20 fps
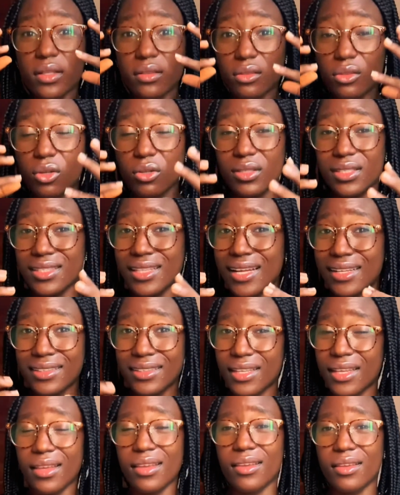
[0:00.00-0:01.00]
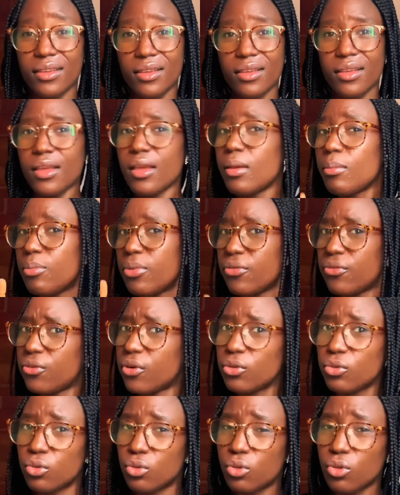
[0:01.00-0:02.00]
taught that day
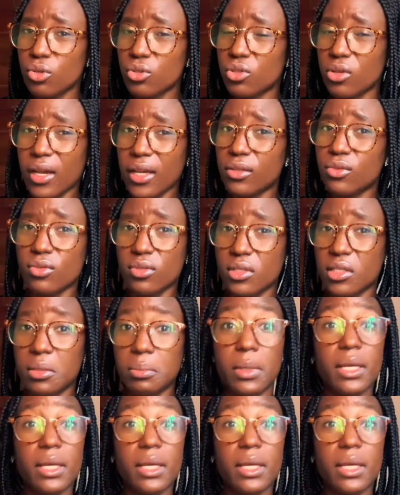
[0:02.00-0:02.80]
before you close your eyes to sleep.